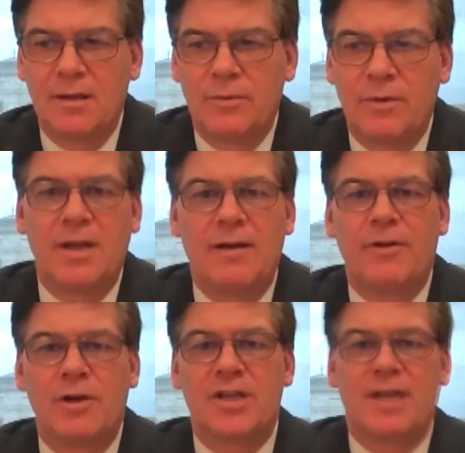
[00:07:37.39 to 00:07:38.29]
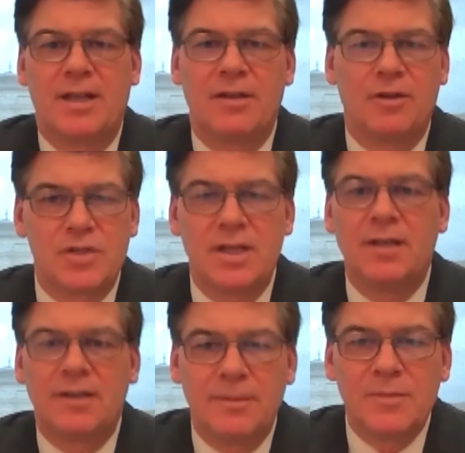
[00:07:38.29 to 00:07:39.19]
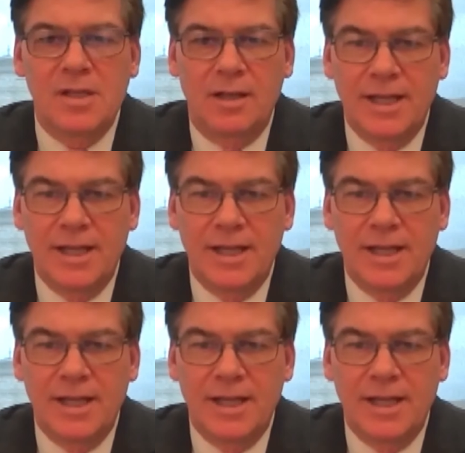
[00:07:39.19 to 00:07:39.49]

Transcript: Well, the governor extended those, didn't come to the